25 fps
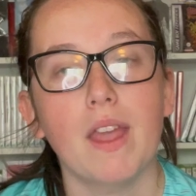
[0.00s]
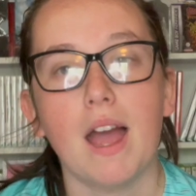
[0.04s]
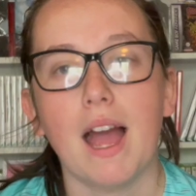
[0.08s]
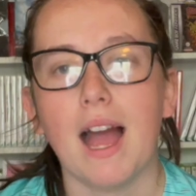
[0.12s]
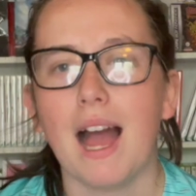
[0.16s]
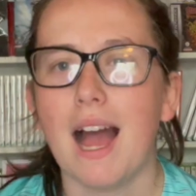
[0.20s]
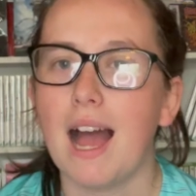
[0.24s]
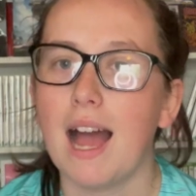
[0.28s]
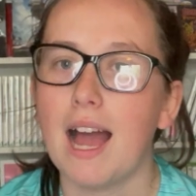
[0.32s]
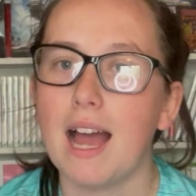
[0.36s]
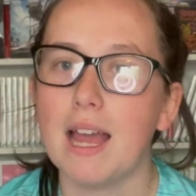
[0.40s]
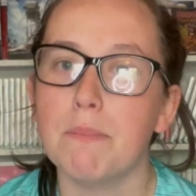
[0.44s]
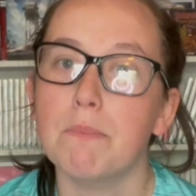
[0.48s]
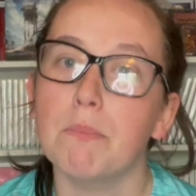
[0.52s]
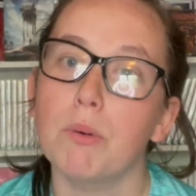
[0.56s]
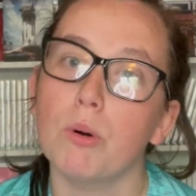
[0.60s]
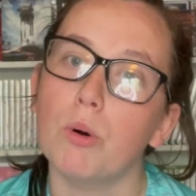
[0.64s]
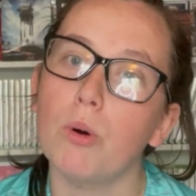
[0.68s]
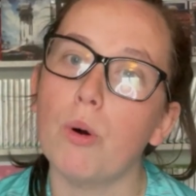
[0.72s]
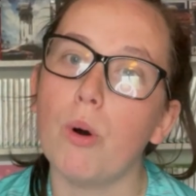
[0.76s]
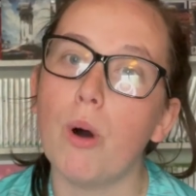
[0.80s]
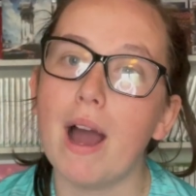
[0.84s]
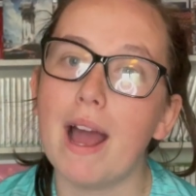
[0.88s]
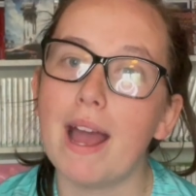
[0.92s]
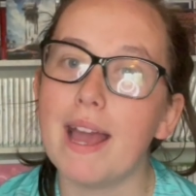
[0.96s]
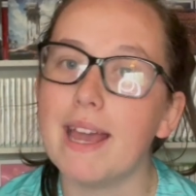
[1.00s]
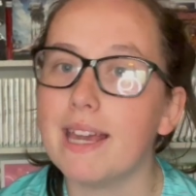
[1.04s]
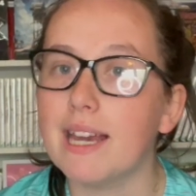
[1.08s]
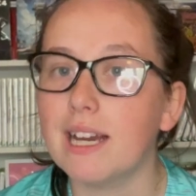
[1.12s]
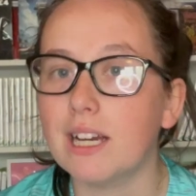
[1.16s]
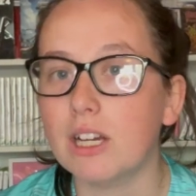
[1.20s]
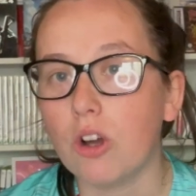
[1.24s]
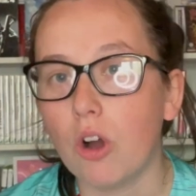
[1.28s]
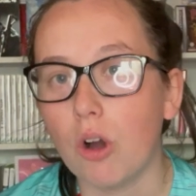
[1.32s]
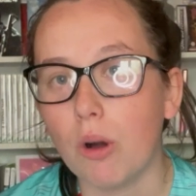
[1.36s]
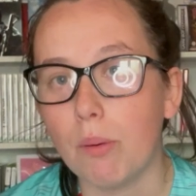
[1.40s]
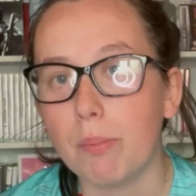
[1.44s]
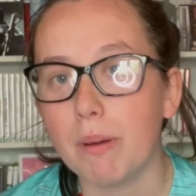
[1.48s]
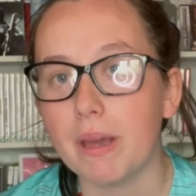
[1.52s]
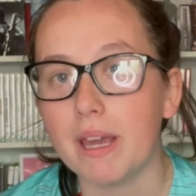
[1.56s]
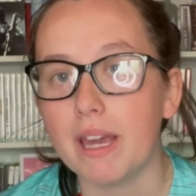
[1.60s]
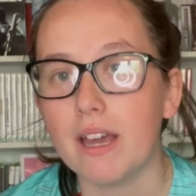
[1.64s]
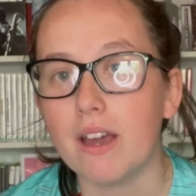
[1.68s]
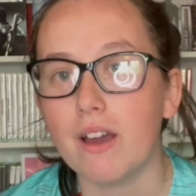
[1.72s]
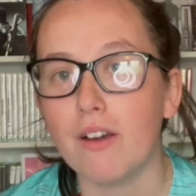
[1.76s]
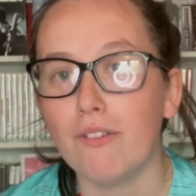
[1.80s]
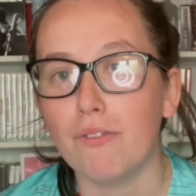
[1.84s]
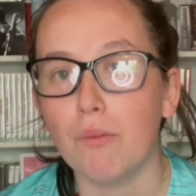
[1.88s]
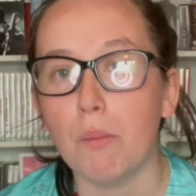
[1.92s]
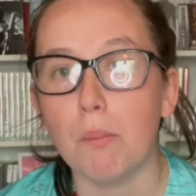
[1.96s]
I bought a copy
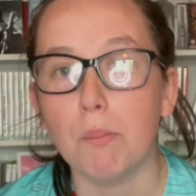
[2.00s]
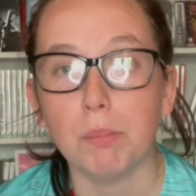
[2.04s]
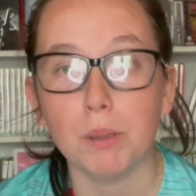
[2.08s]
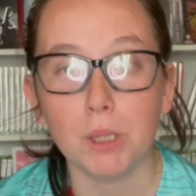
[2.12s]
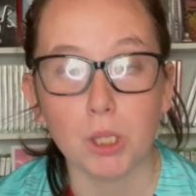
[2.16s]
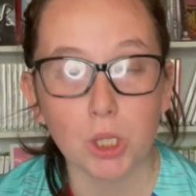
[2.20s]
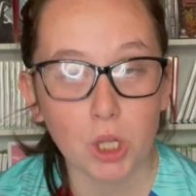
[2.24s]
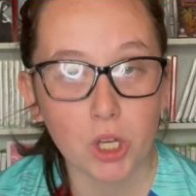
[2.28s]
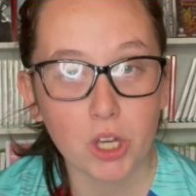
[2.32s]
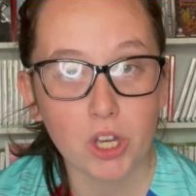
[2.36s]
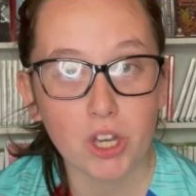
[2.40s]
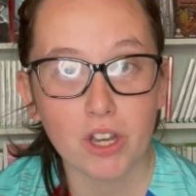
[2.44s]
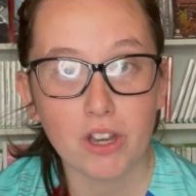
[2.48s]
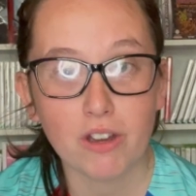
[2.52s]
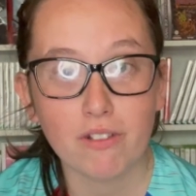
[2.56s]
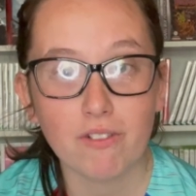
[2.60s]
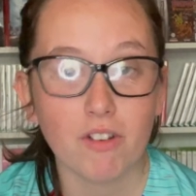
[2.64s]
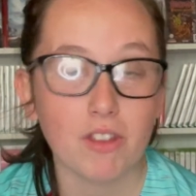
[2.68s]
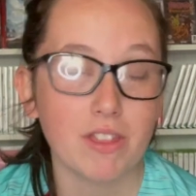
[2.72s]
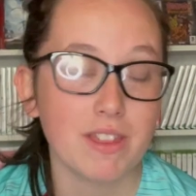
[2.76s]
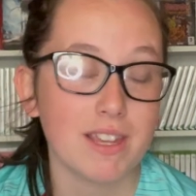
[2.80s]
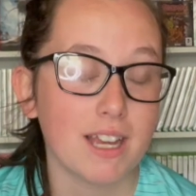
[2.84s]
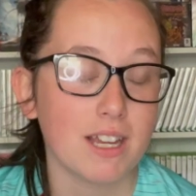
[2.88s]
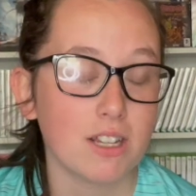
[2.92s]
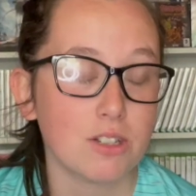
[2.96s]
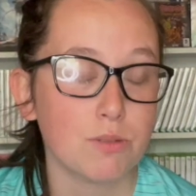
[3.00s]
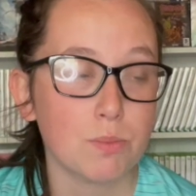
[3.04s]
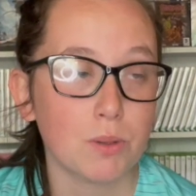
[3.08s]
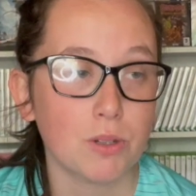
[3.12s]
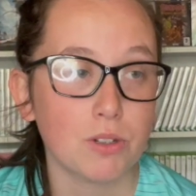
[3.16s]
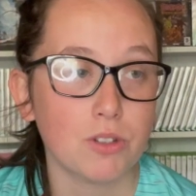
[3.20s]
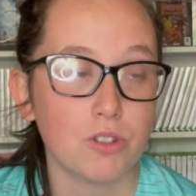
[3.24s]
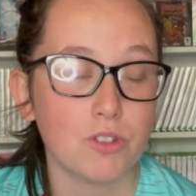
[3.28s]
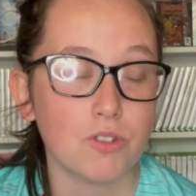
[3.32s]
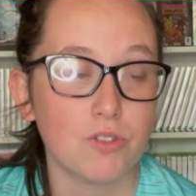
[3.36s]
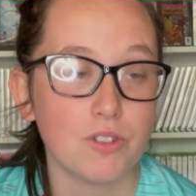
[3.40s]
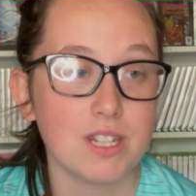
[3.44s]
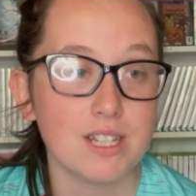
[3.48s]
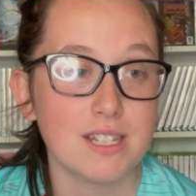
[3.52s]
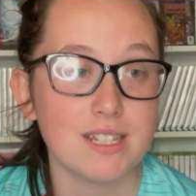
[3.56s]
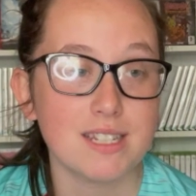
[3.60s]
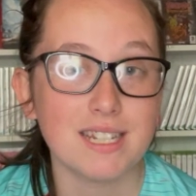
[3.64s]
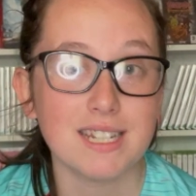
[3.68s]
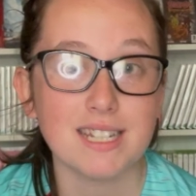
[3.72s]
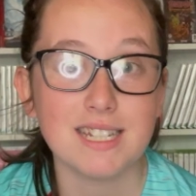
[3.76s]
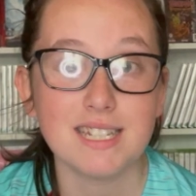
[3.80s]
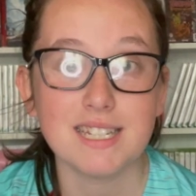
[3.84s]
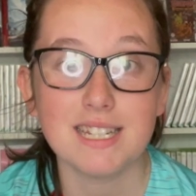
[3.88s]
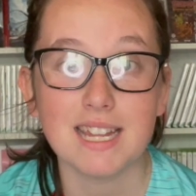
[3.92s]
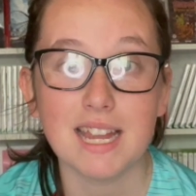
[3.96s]
of Blur on the Xbox
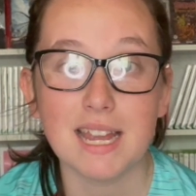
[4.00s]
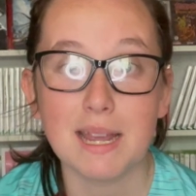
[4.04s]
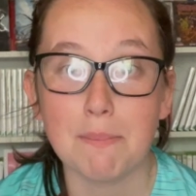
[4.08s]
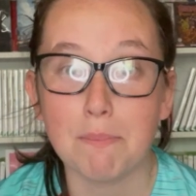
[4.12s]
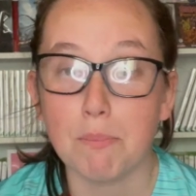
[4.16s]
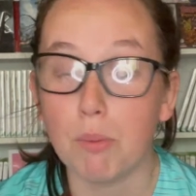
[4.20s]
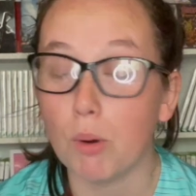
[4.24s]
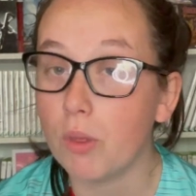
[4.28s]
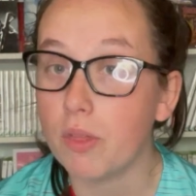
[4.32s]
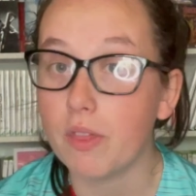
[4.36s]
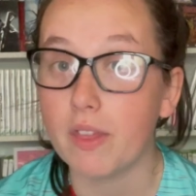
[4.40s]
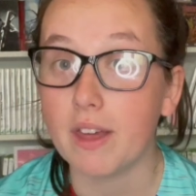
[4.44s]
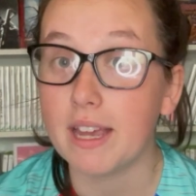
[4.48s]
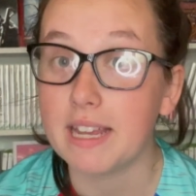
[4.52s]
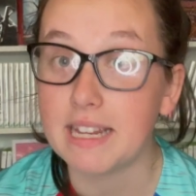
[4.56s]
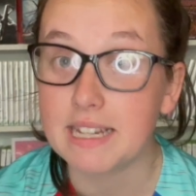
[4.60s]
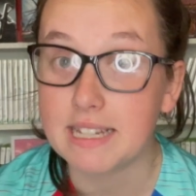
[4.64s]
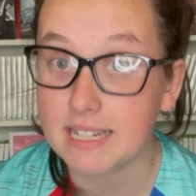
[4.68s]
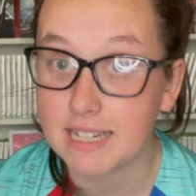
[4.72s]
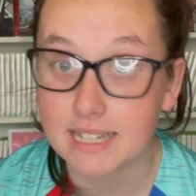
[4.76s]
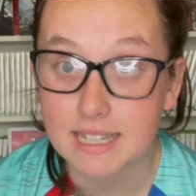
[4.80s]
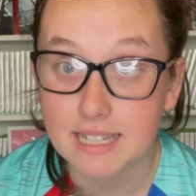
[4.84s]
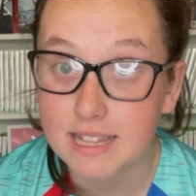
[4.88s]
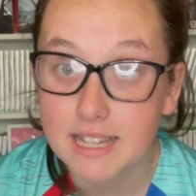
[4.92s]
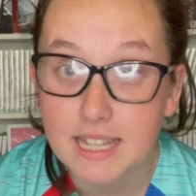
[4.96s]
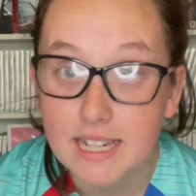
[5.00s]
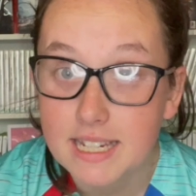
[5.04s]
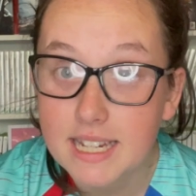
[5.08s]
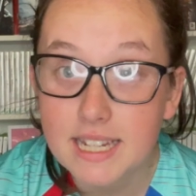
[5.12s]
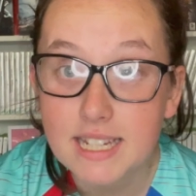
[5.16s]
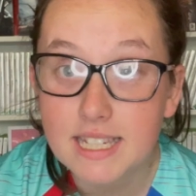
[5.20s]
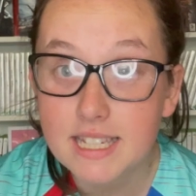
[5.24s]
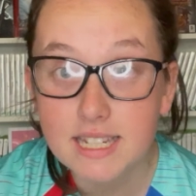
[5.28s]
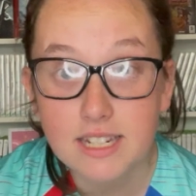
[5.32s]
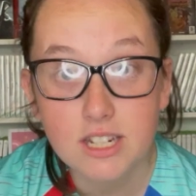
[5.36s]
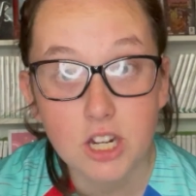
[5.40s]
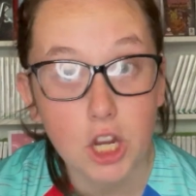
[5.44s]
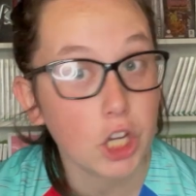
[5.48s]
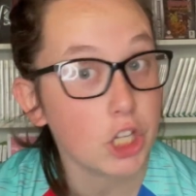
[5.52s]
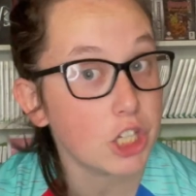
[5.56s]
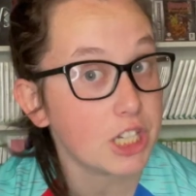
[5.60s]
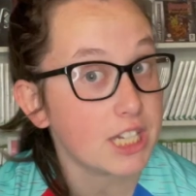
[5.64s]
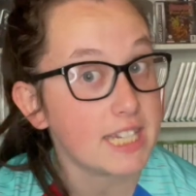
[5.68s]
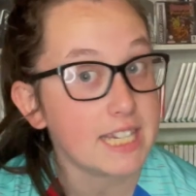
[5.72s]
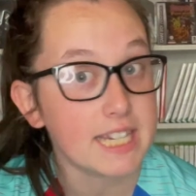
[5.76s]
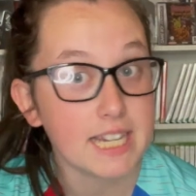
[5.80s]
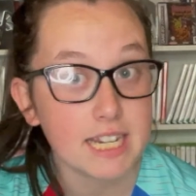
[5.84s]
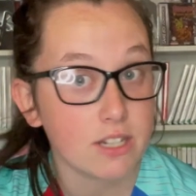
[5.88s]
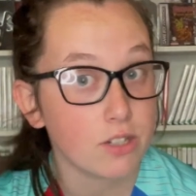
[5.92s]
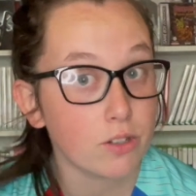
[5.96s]
360, but the disc
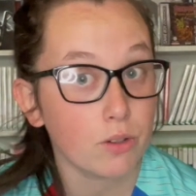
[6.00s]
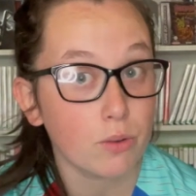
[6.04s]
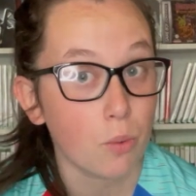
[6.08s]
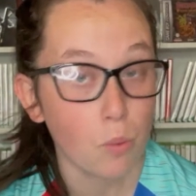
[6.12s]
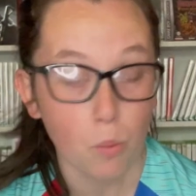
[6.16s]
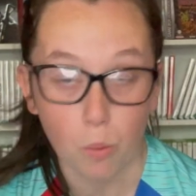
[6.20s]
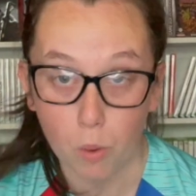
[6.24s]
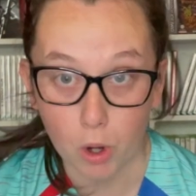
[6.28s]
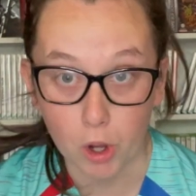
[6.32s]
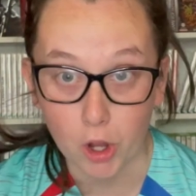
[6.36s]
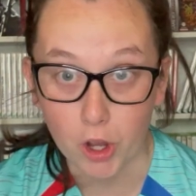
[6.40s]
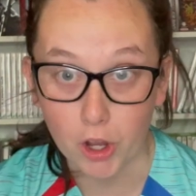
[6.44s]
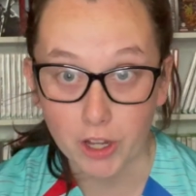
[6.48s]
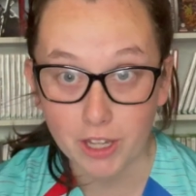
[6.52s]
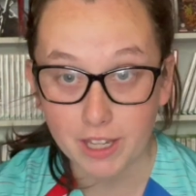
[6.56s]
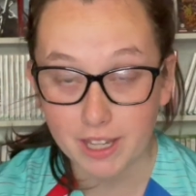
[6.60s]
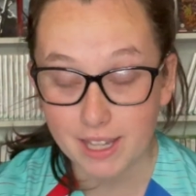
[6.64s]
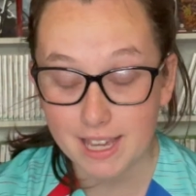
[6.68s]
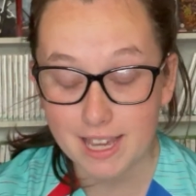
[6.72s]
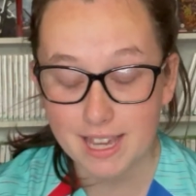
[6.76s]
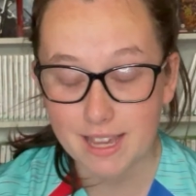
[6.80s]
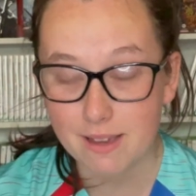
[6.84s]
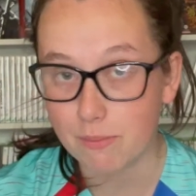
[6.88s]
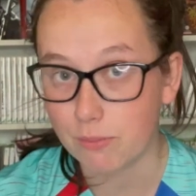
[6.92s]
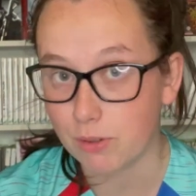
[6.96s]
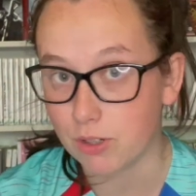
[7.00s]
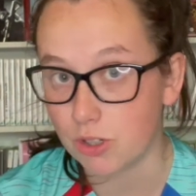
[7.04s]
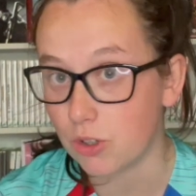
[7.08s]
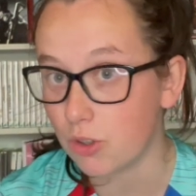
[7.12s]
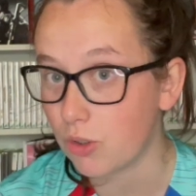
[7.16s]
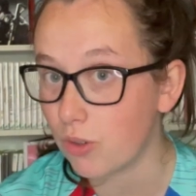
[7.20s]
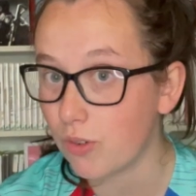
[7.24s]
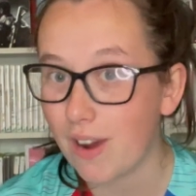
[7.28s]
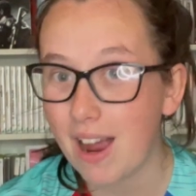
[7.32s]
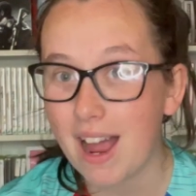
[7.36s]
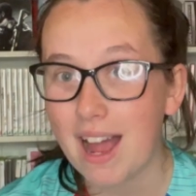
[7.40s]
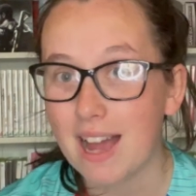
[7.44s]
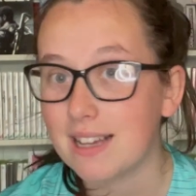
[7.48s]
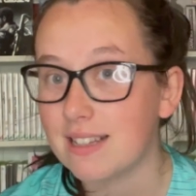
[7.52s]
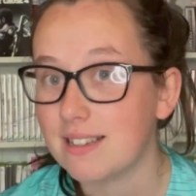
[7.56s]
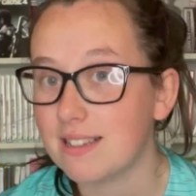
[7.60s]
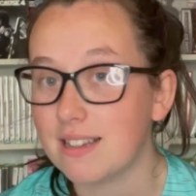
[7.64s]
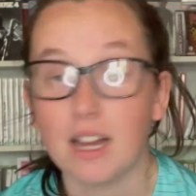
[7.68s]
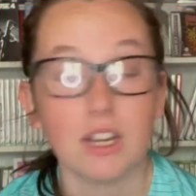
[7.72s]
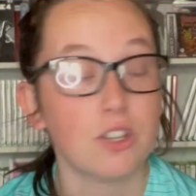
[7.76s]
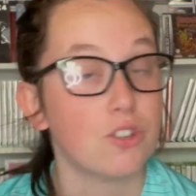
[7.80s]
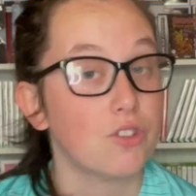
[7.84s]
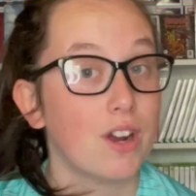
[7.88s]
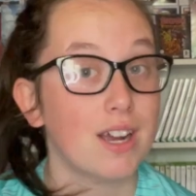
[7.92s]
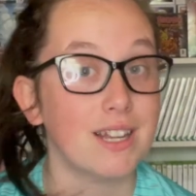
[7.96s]
didn't work. It was cracked.
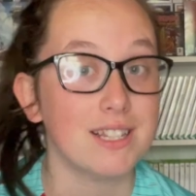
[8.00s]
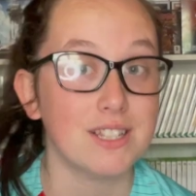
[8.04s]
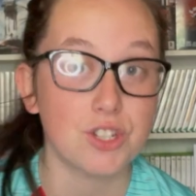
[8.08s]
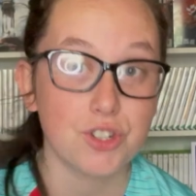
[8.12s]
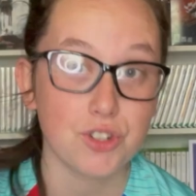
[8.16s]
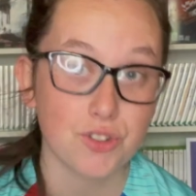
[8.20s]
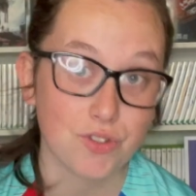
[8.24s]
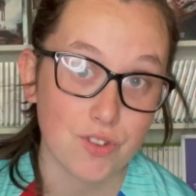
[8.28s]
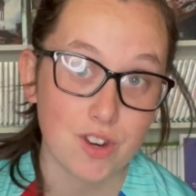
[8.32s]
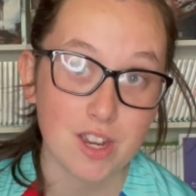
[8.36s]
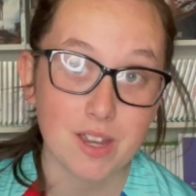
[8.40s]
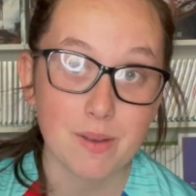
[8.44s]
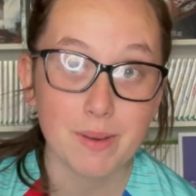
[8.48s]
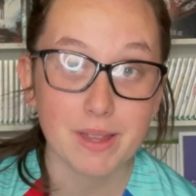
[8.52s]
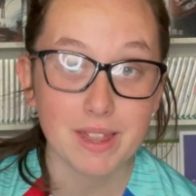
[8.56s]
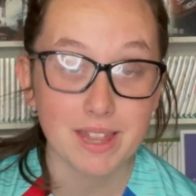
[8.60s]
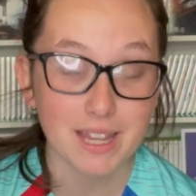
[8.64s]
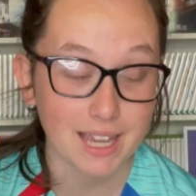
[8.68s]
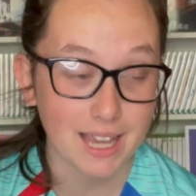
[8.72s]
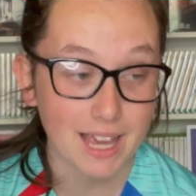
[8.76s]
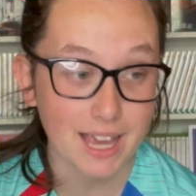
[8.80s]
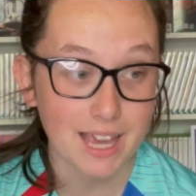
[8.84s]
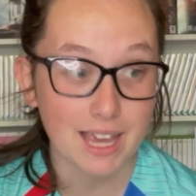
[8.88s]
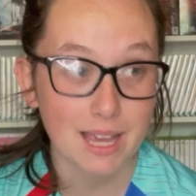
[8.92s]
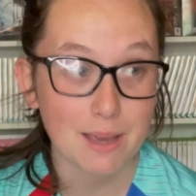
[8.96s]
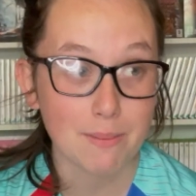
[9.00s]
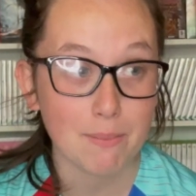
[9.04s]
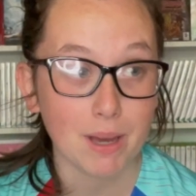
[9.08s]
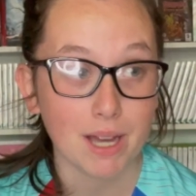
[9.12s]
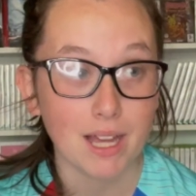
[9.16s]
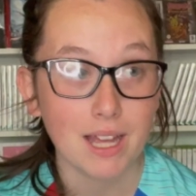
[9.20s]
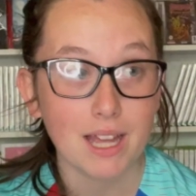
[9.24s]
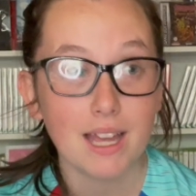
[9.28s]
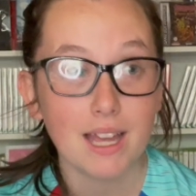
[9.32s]
I tried streaming the game